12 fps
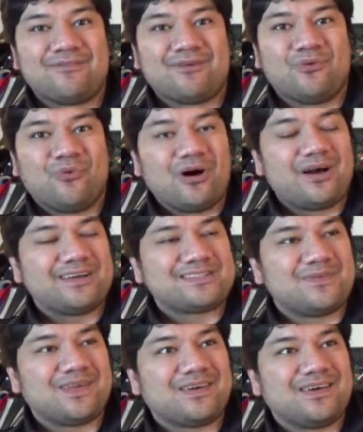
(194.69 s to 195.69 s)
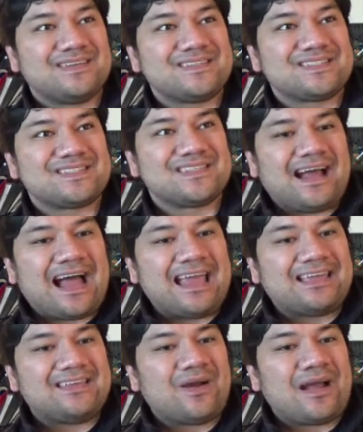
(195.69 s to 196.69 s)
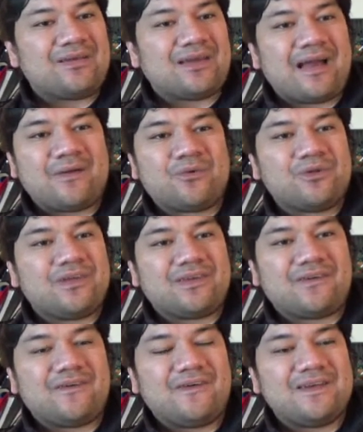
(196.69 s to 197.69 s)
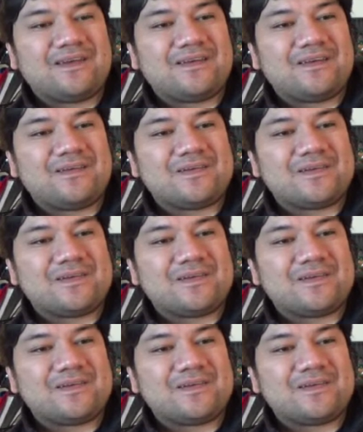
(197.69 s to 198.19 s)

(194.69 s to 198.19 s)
if it was because I, I, I really couldn't